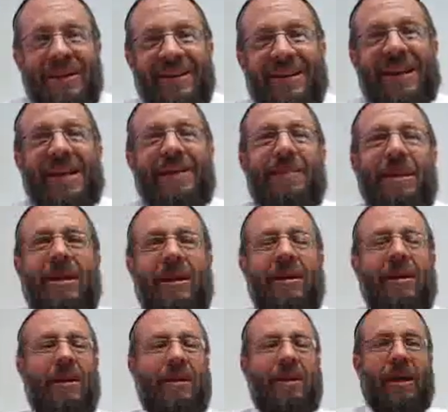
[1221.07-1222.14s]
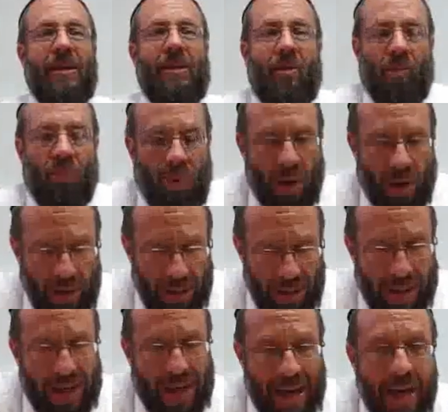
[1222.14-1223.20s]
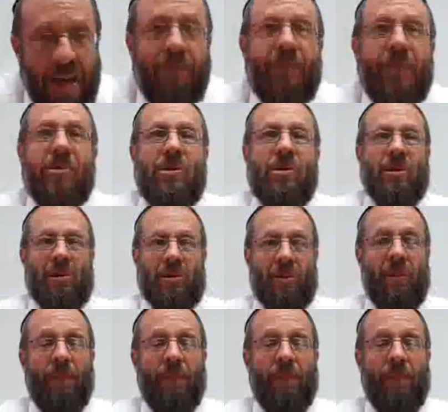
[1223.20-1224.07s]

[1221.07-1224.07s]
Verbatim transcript: Namely, that one can pursue